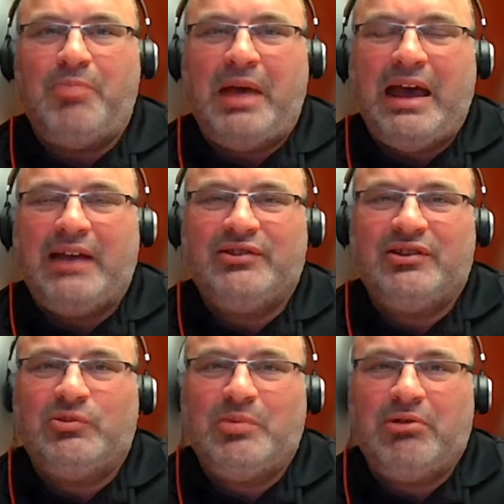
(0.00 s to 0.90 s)
past
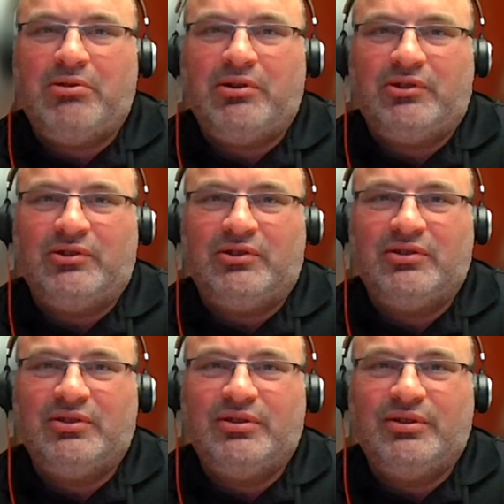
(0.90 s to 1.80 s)
experiences,
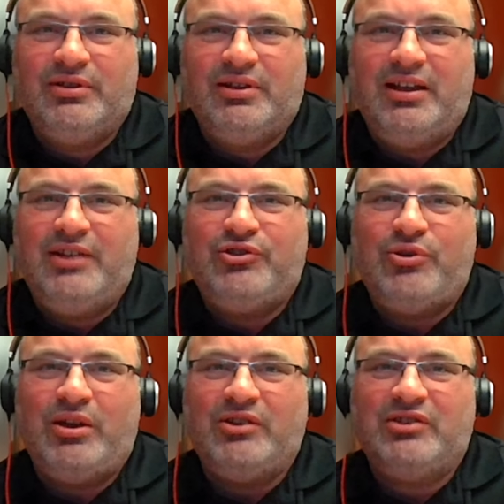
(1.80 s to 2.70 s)
and
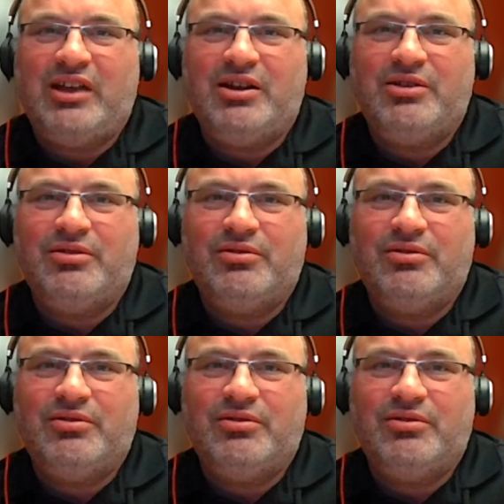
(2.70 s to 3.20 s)
so I started